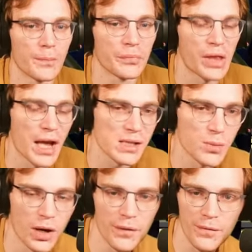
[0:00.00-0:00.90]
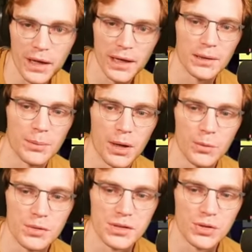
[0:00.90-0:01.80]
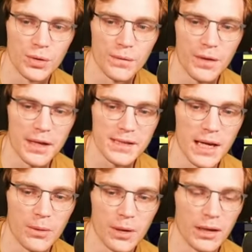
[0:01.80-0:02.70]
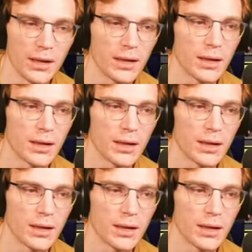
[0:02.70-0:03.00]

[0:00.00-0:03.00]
That's what I figured, but I wasn't sure if that's how it.